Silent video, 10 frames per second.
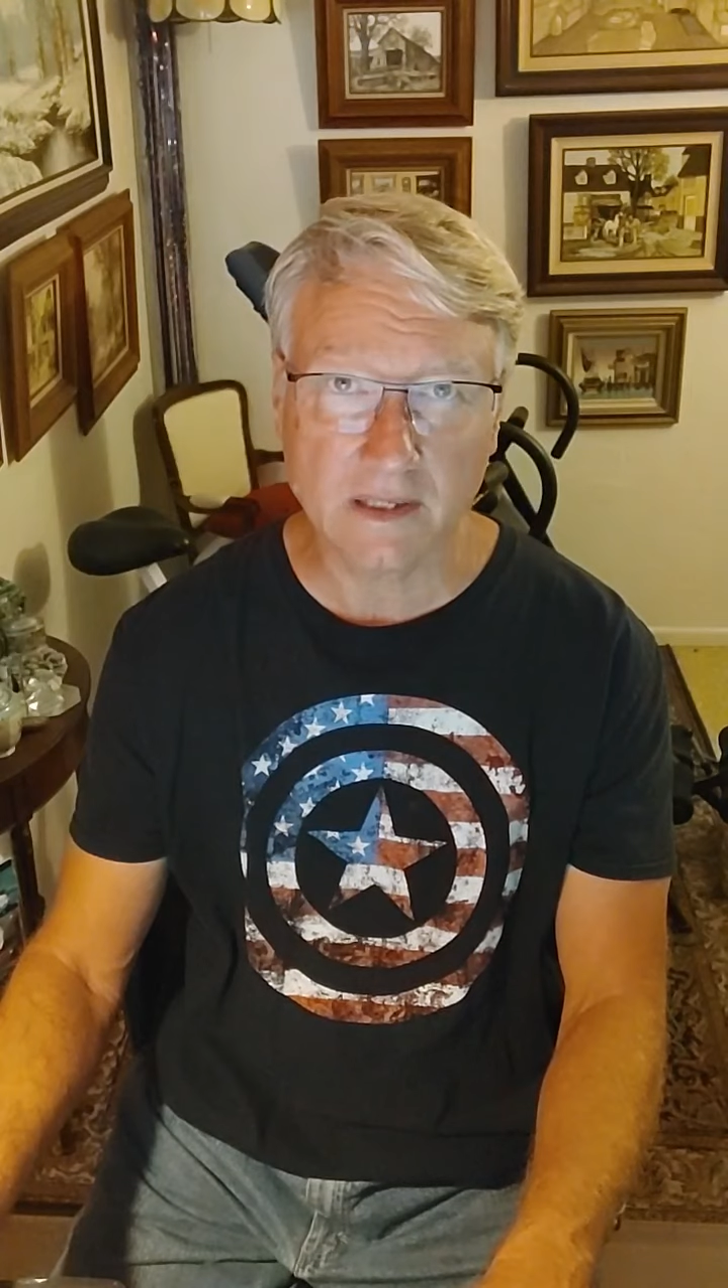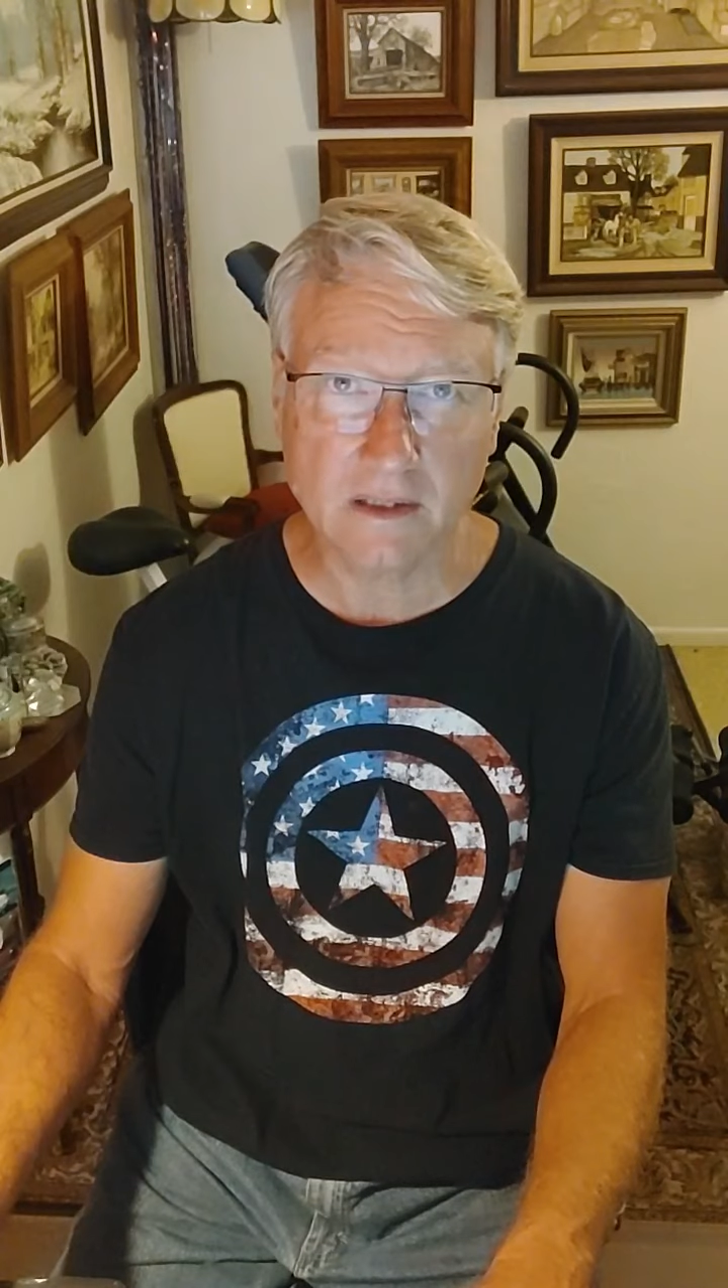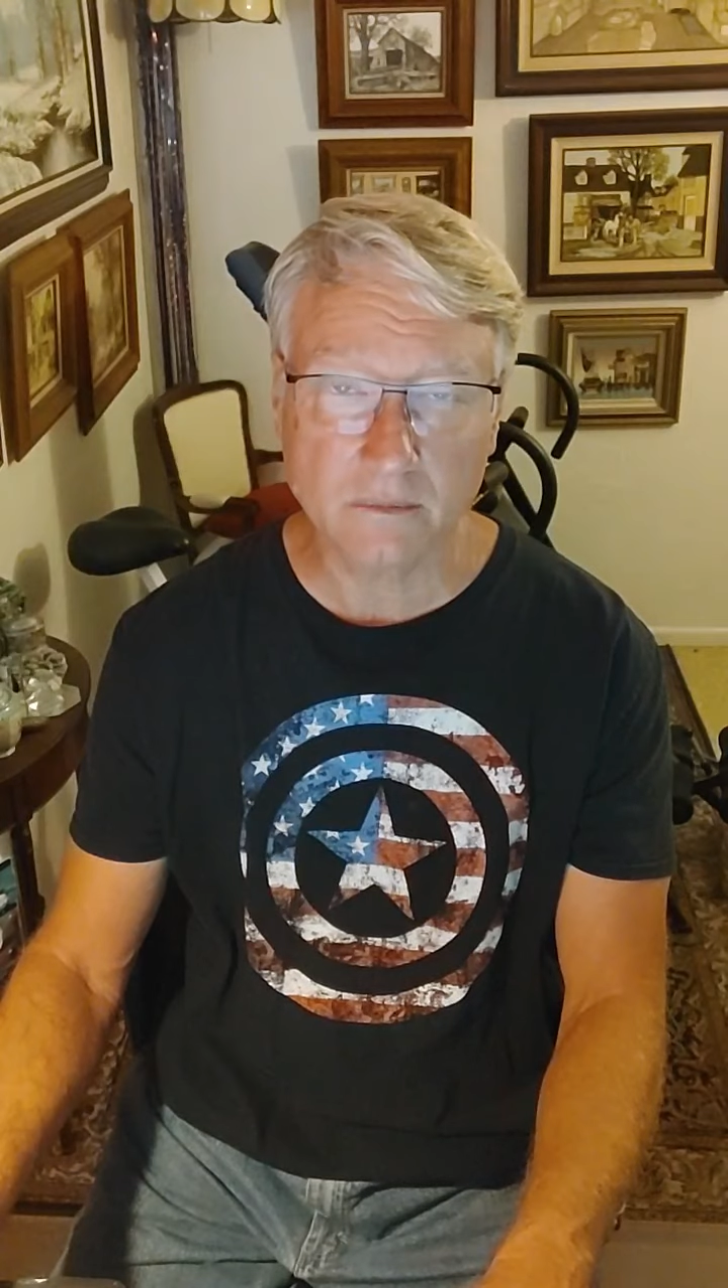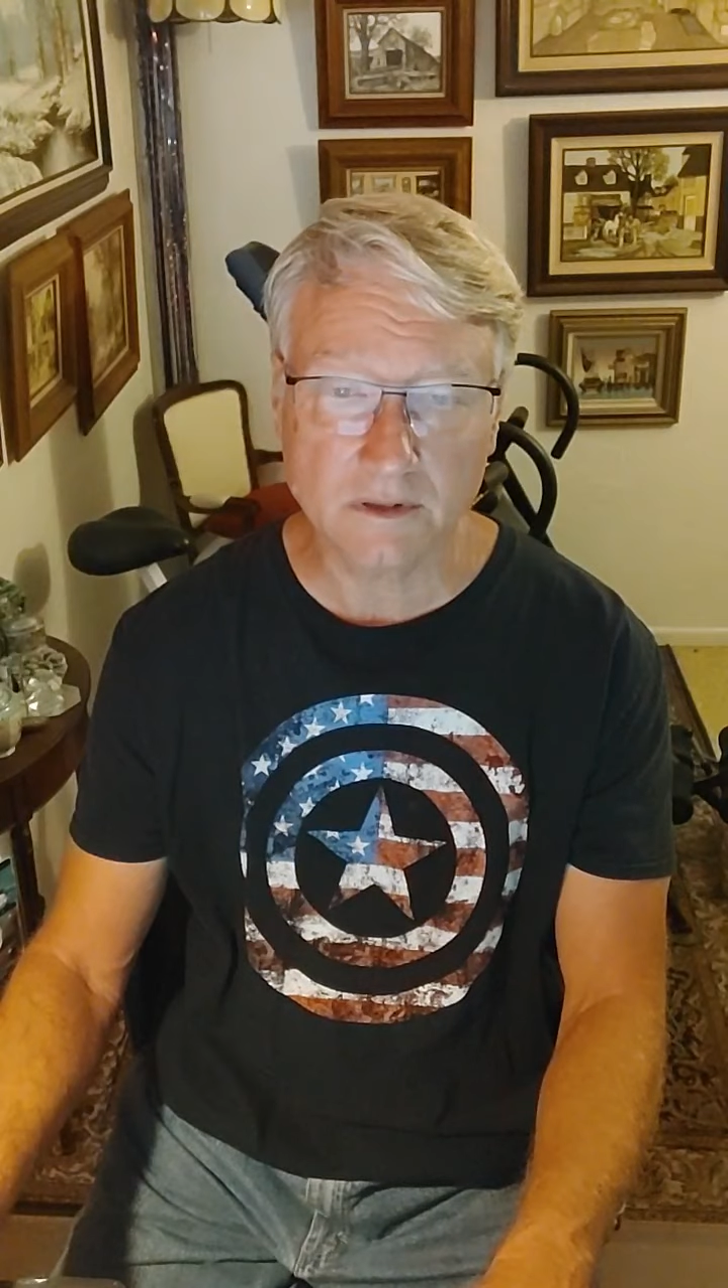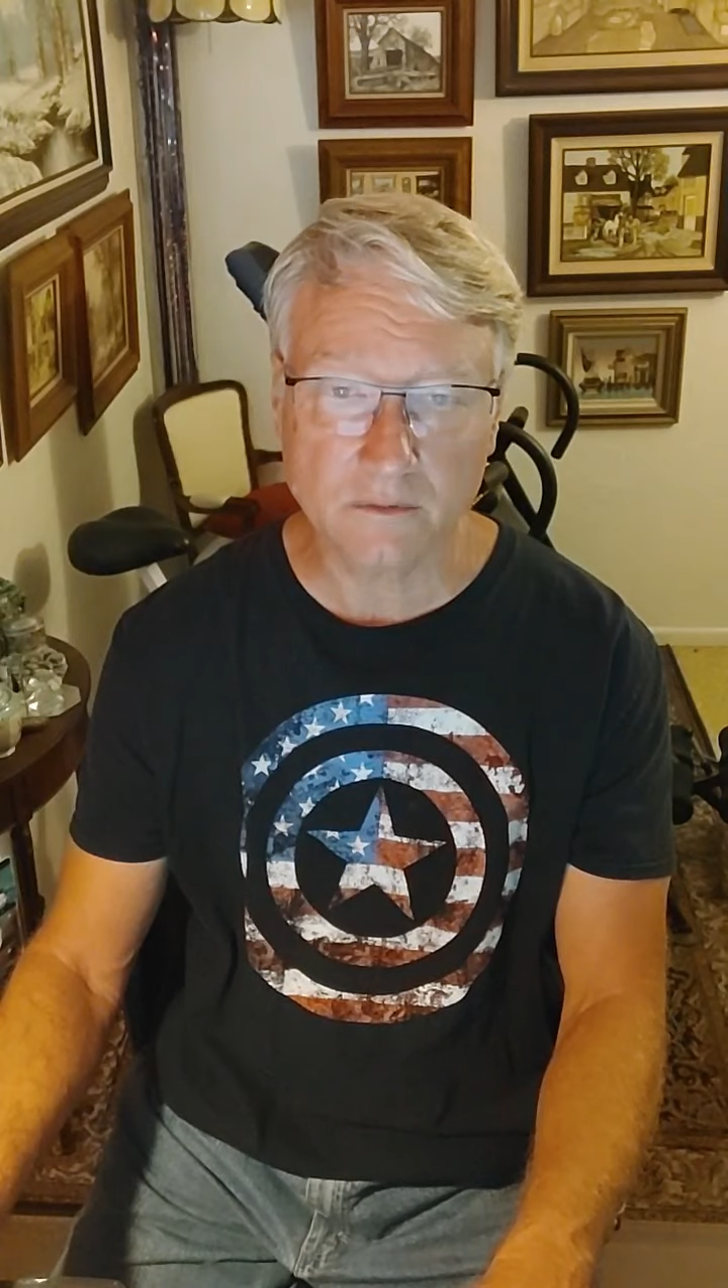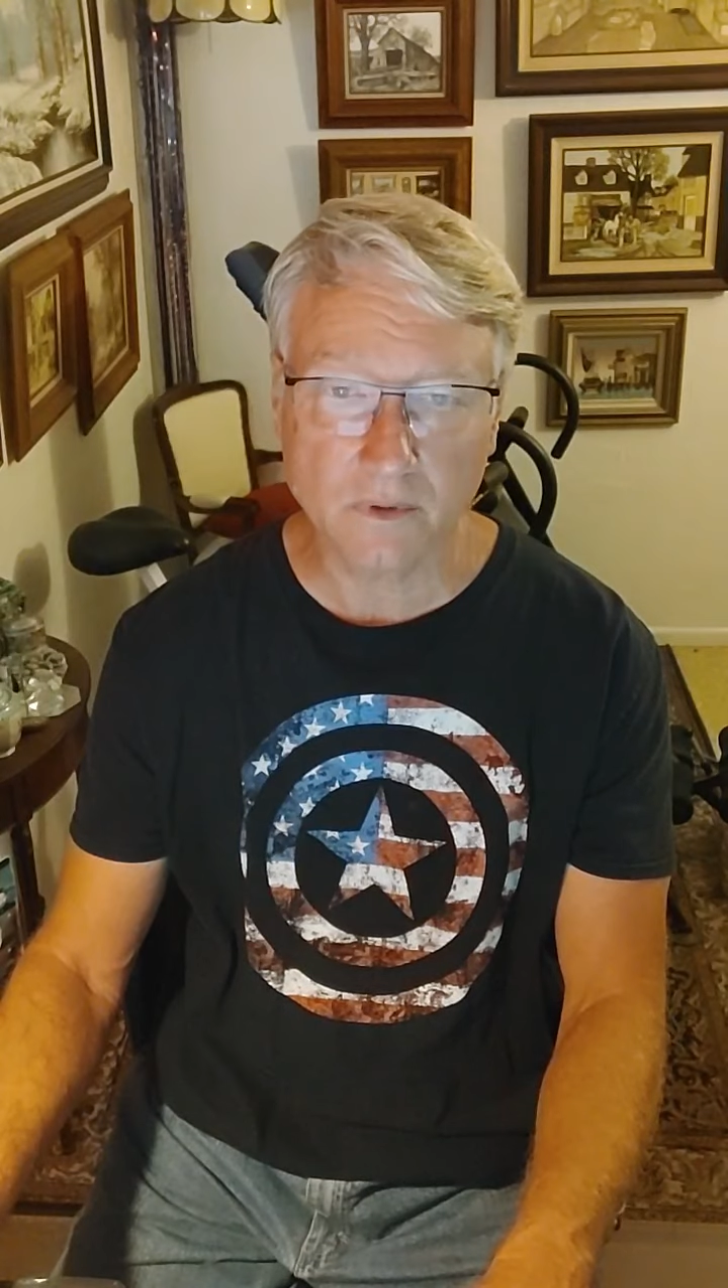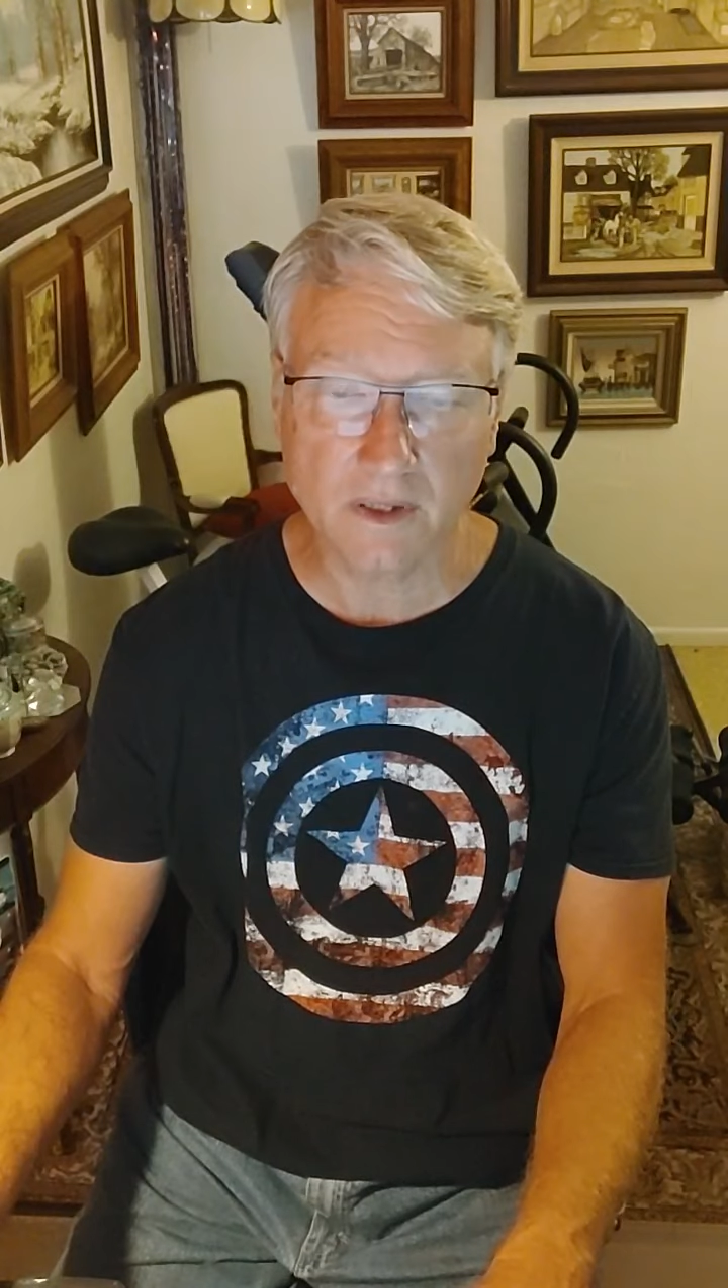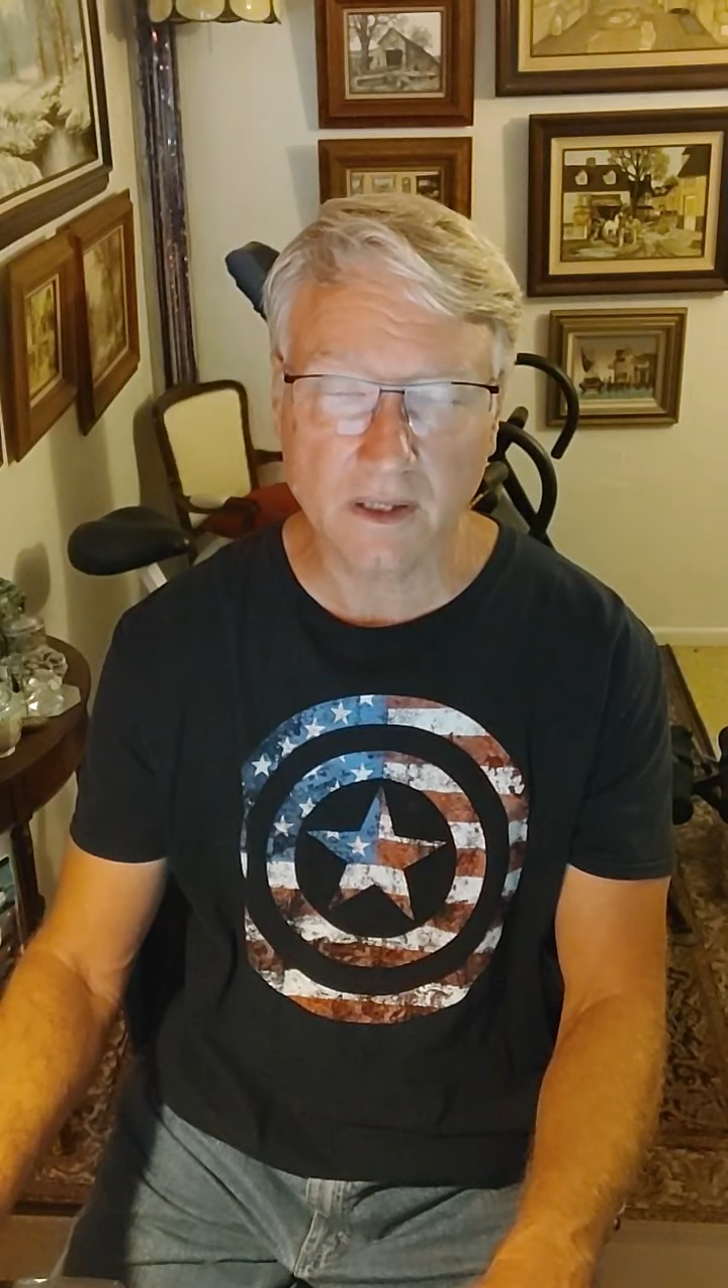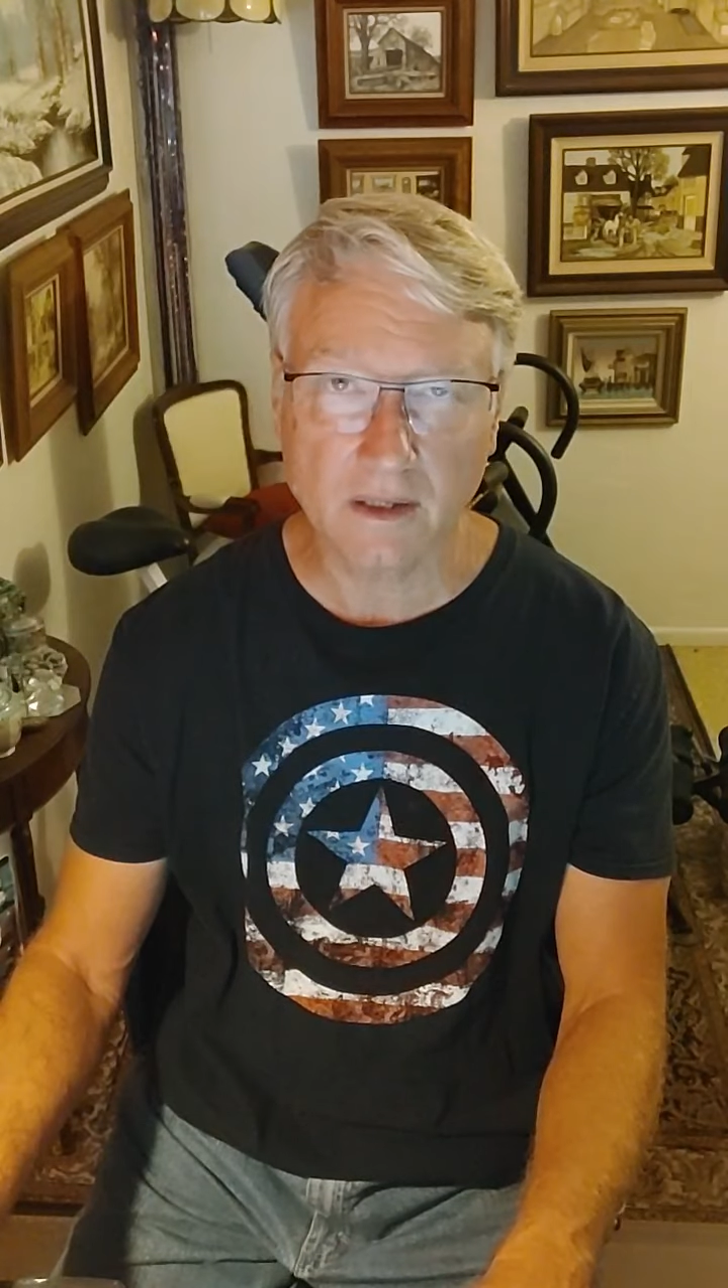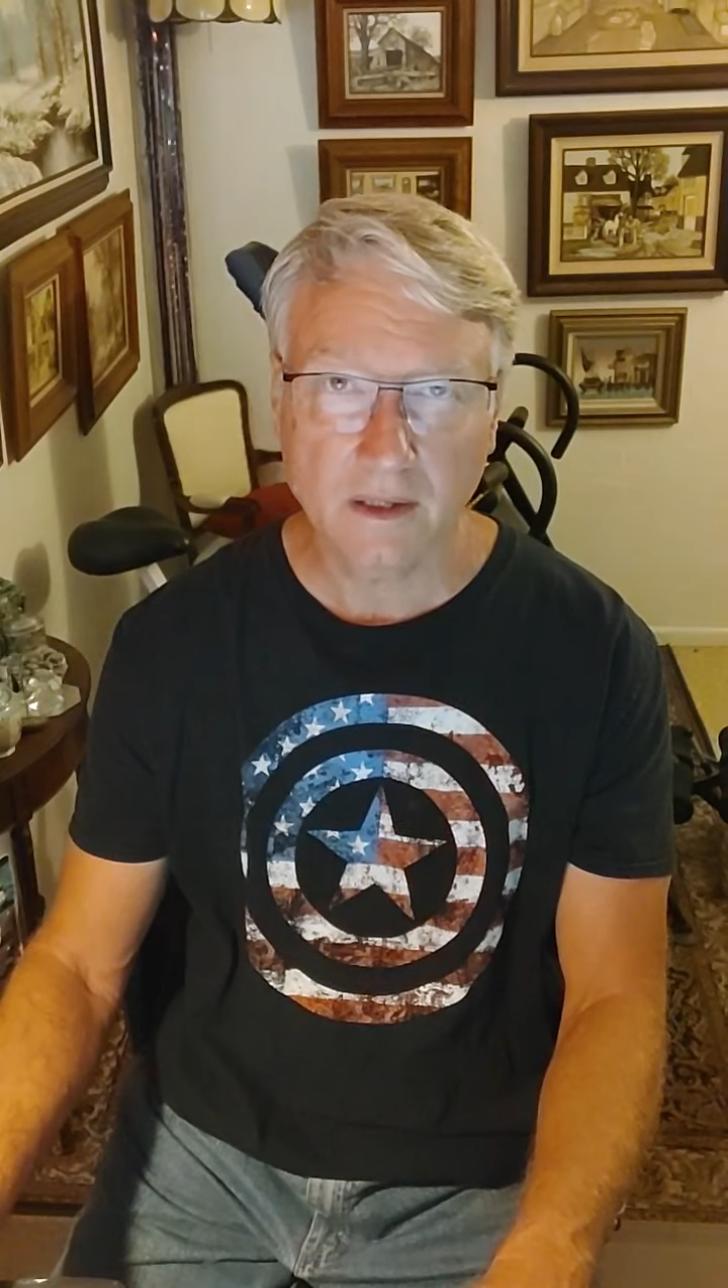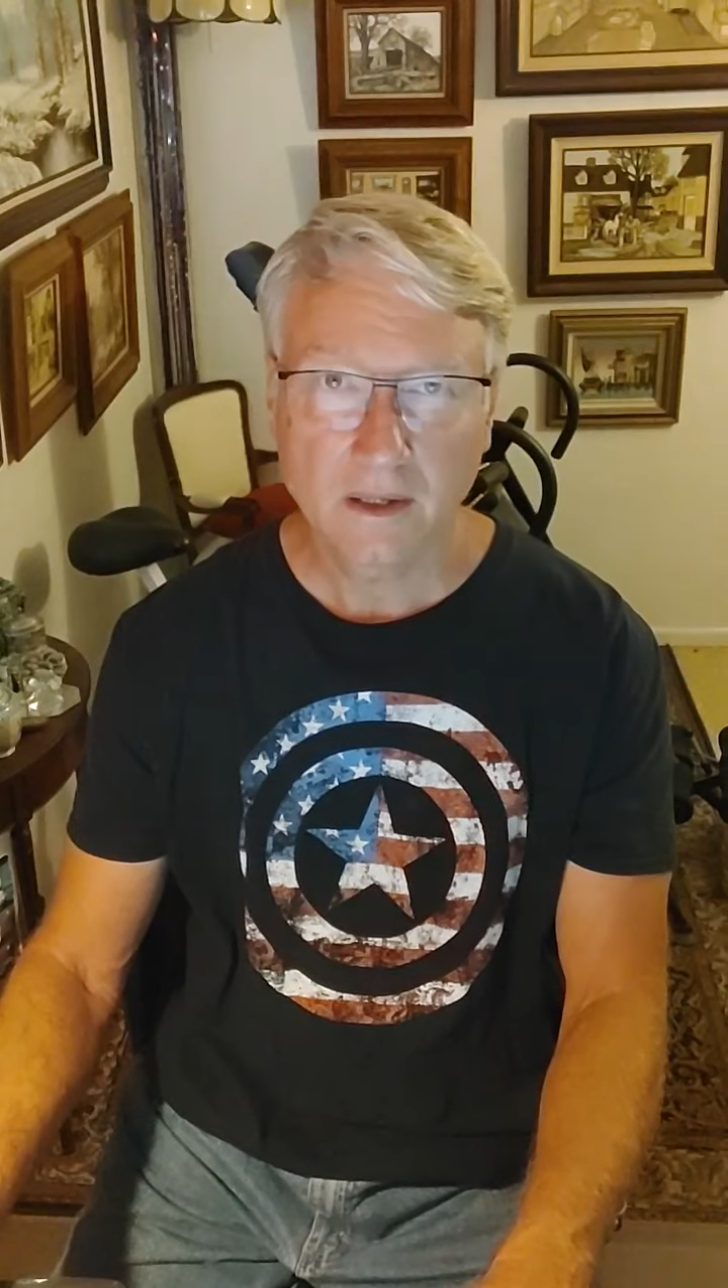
enemies within,